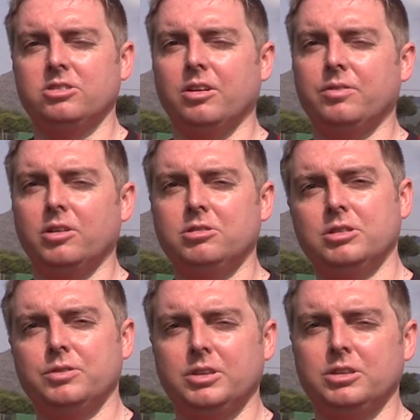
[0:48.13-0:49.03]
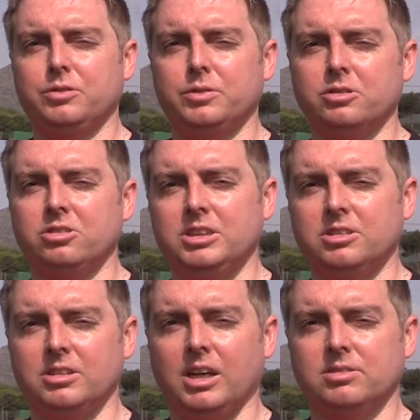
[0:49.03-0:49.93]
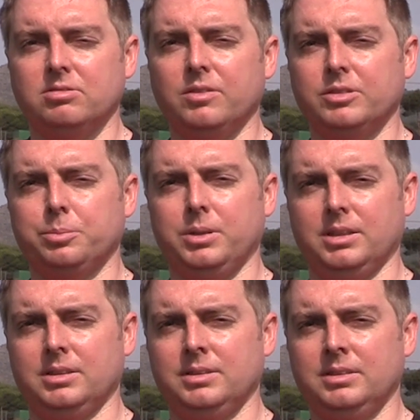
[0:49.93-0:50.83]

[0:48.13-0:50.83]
is looking forward to his first full season as a Rovers player.